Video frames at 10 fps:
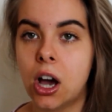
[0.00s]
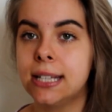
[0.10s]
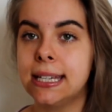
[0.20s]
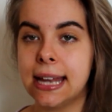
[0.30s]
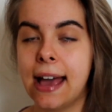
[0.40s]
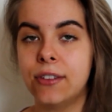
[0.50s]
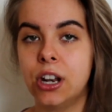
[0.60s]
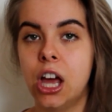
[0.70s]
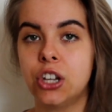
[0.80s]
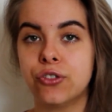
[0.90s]
I didn't have an
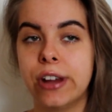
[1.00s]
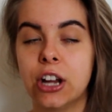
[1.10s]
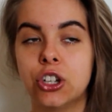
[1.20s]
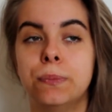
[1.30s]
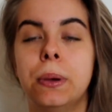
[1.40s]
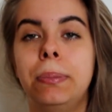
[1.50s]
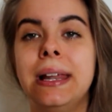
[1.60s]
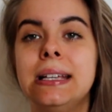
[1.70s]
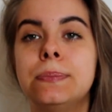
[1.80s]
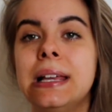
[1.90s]
allergic reaction, but
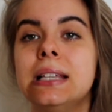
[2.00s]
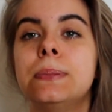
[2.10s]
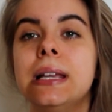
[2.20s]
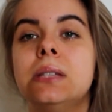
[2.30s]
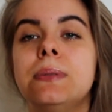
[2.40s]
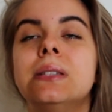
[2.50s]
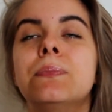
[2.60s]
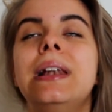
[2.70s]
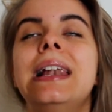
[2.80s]
please, please, please, please,